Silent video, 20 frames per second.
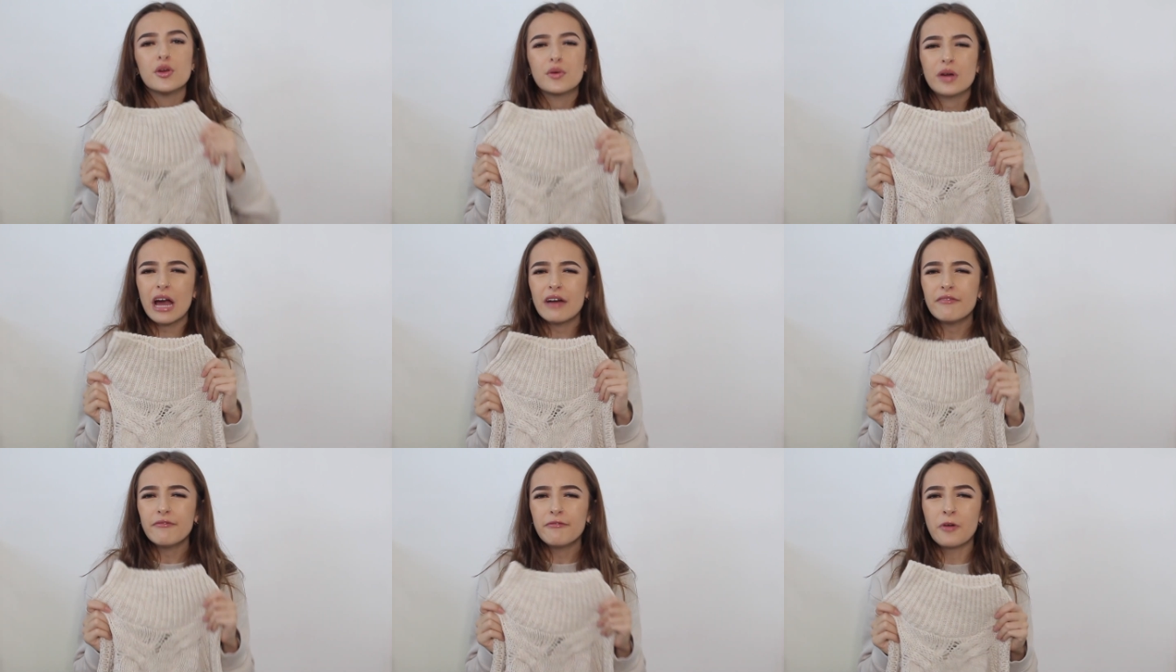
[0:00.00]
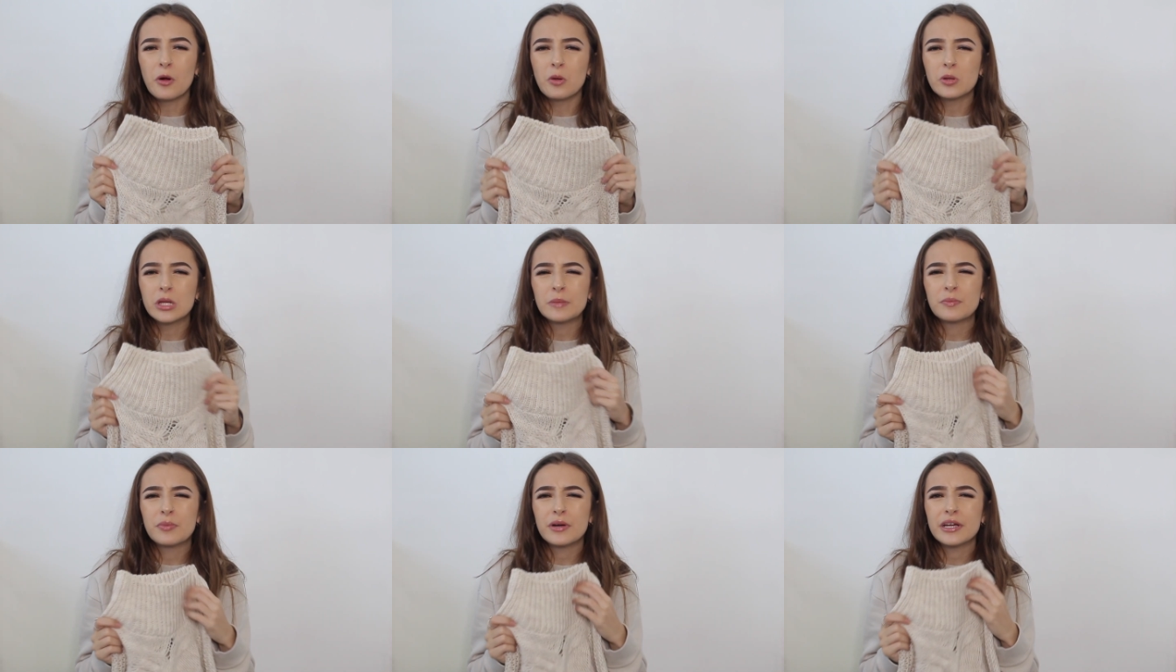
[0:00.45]
You can
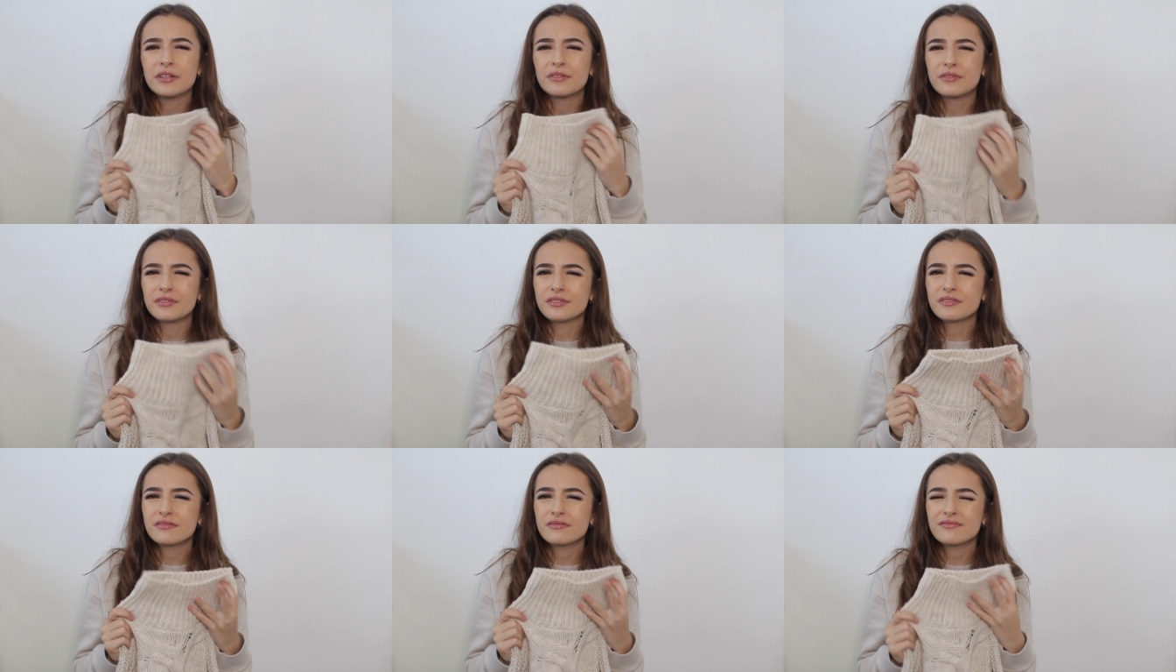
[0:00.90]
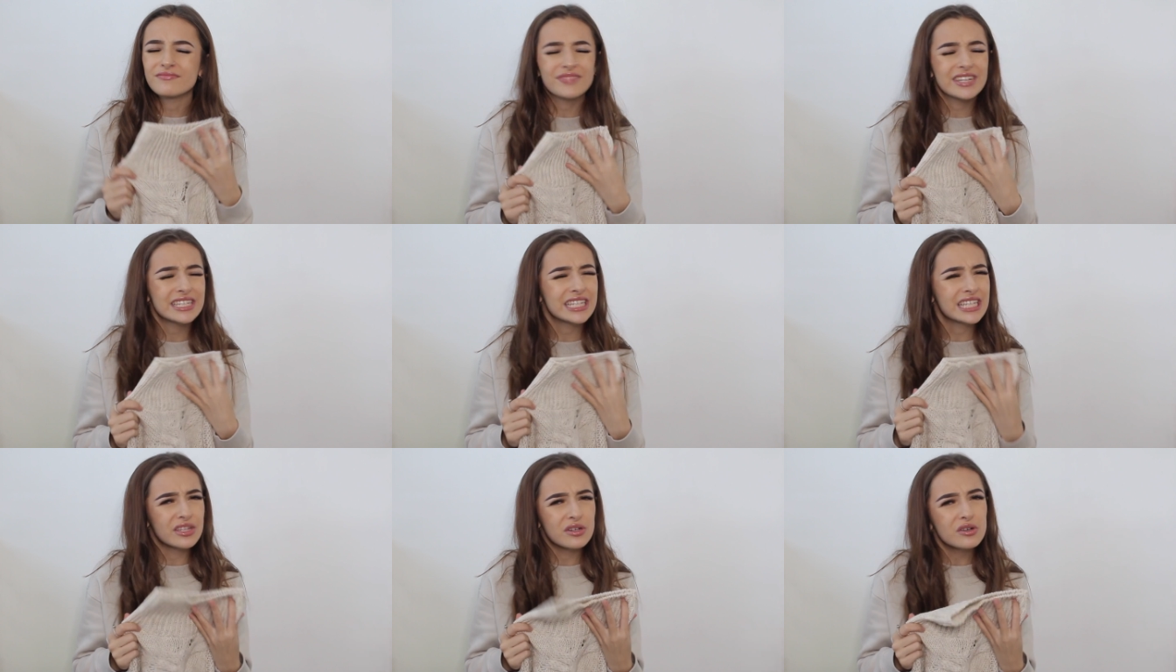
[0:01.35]
fold it, but it doesn't
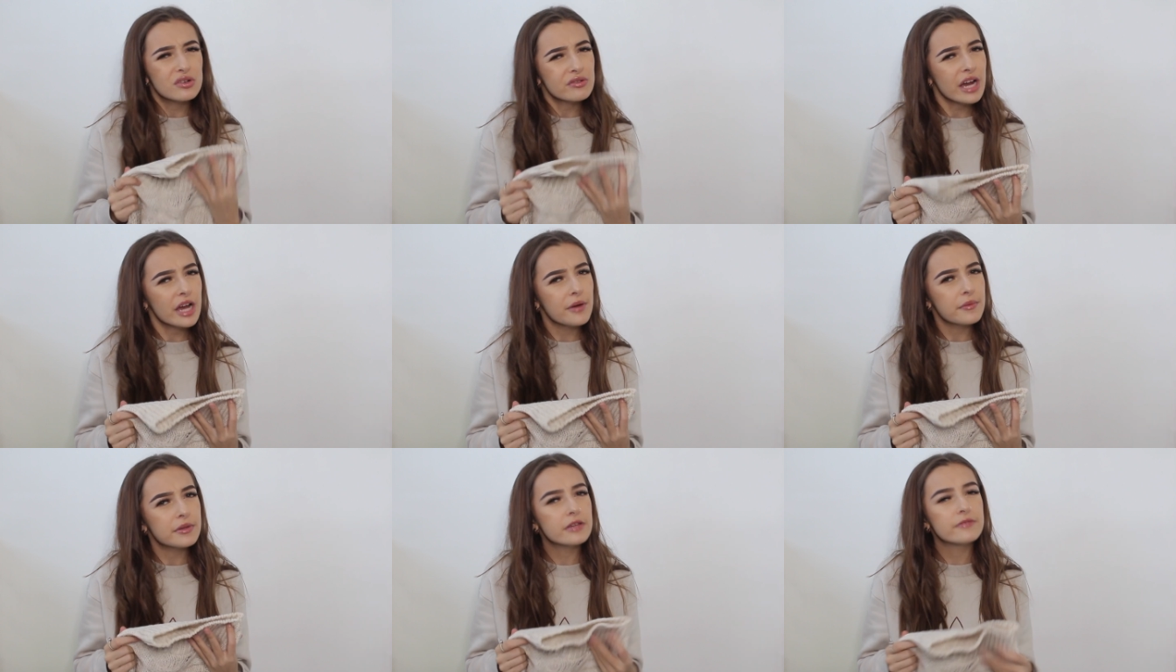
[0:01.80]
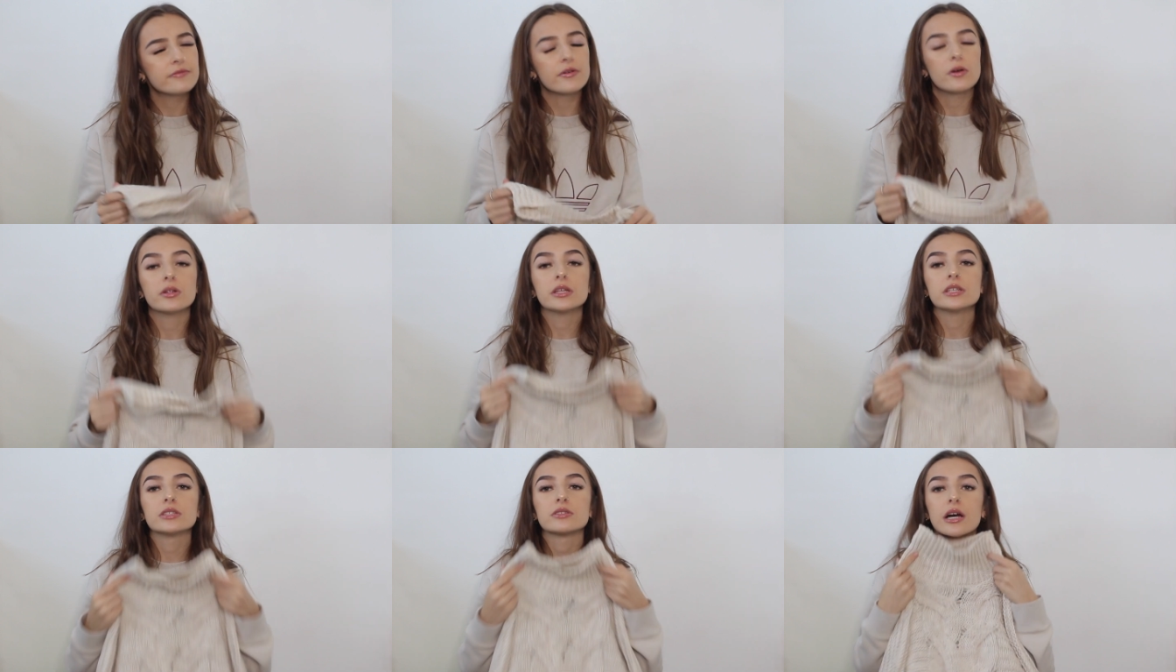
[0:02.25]
really look right when you
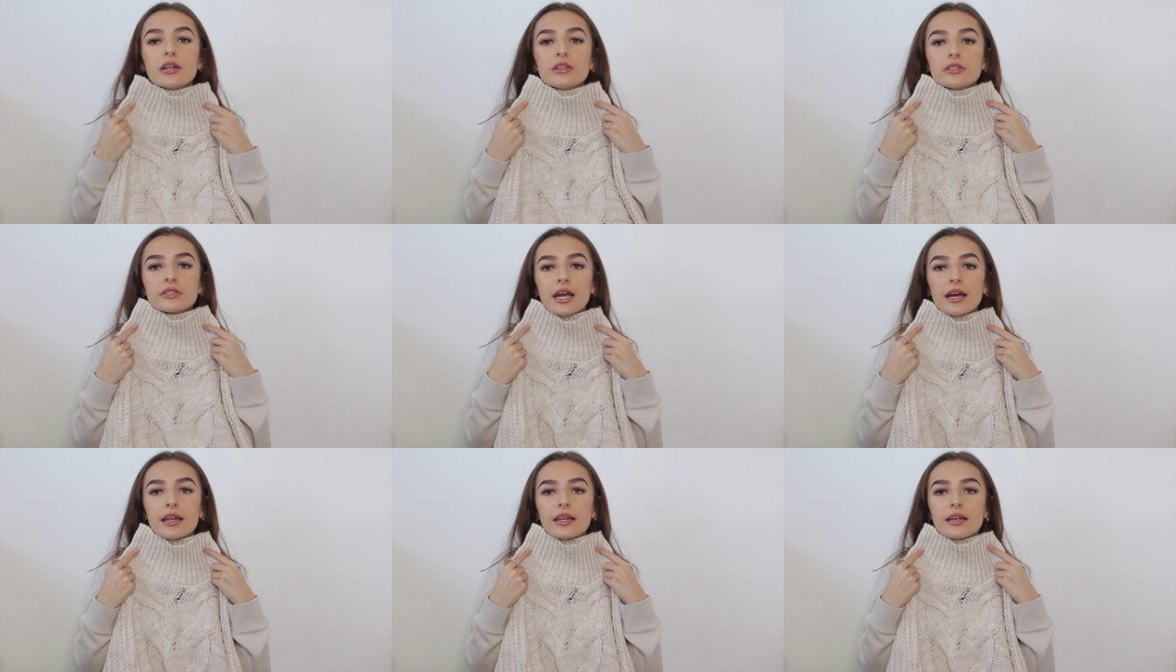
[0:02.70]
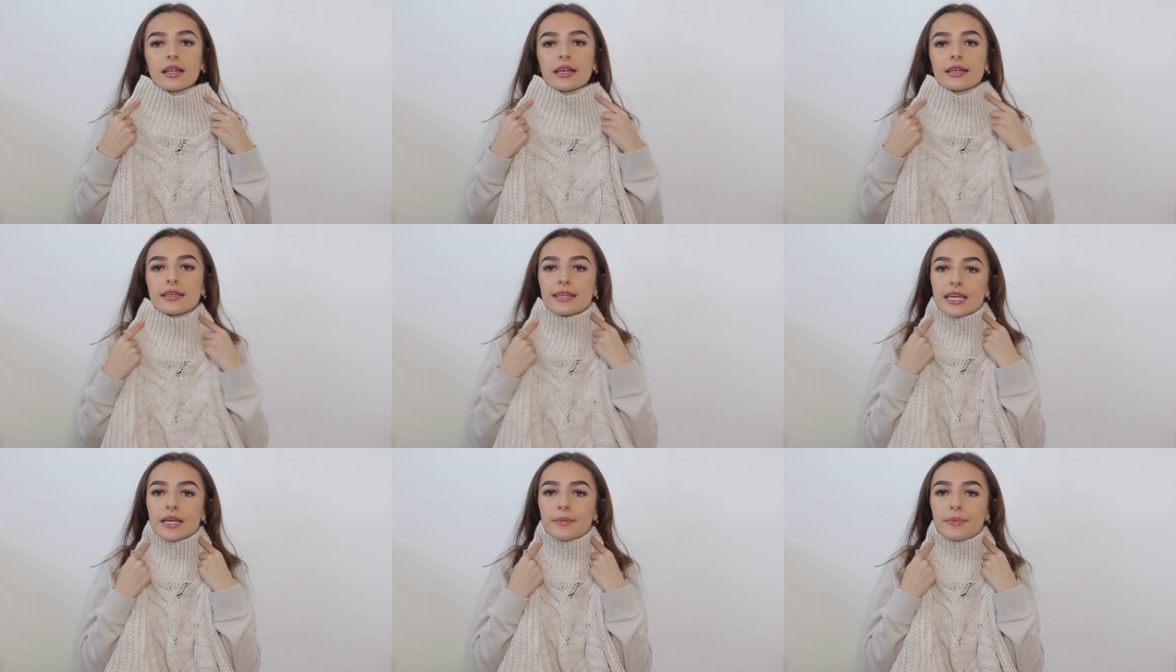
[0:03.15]
fold it, so I just kind of
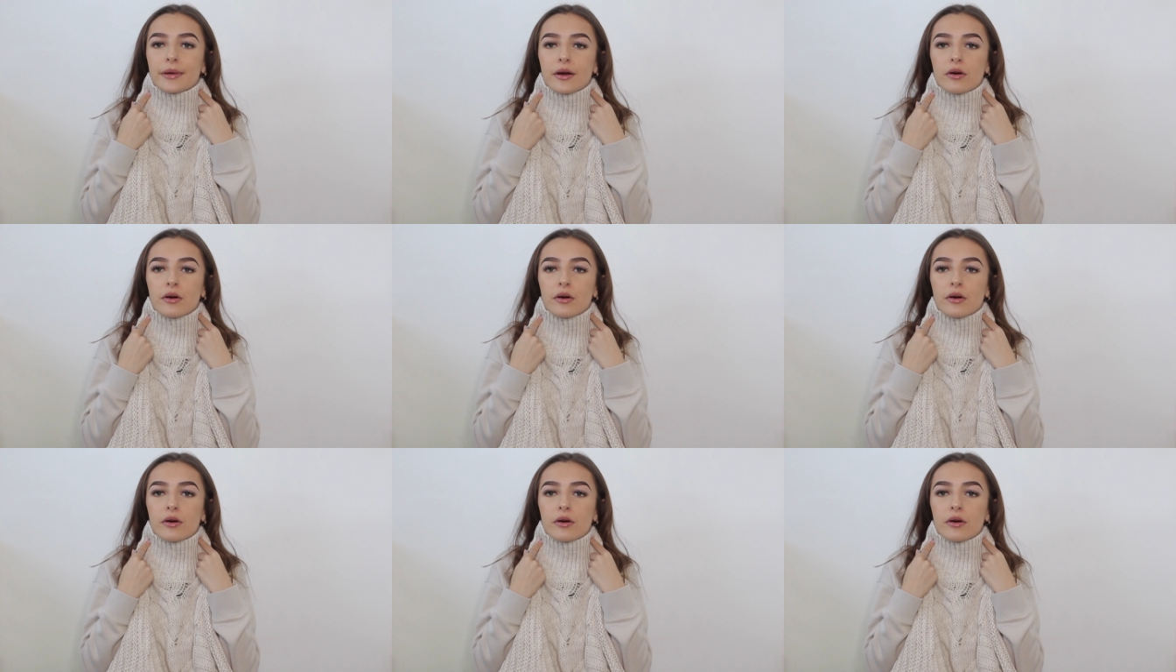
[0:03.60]
like keep